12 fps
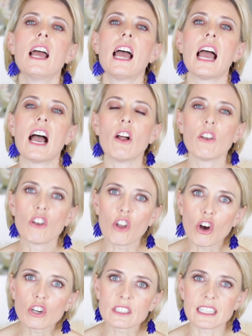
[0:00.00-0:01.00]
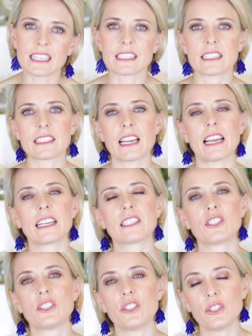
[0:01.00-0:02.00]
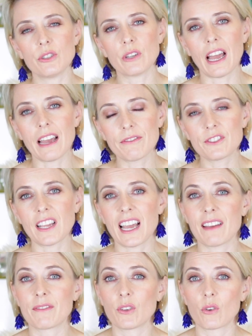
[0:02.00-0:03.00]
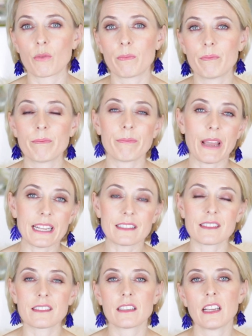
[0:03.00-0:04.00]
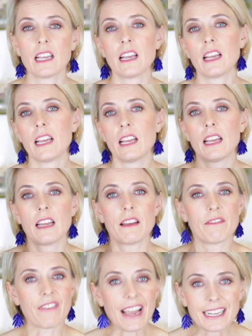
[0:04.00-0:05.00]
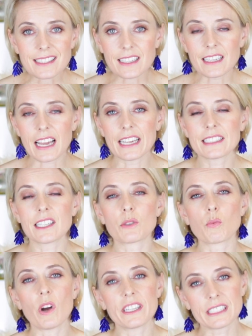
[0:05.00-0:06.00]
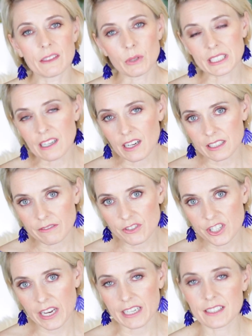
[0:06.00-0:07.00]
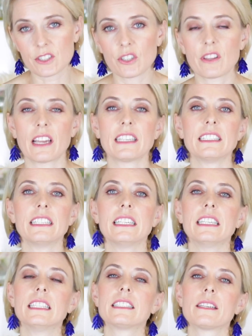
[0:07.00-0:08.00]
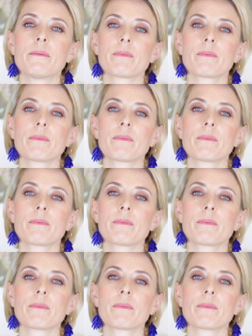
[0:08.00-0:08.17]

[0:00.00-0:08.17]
How long does it take? Do you have to have your pets vaccinated? What kind of checks do they need?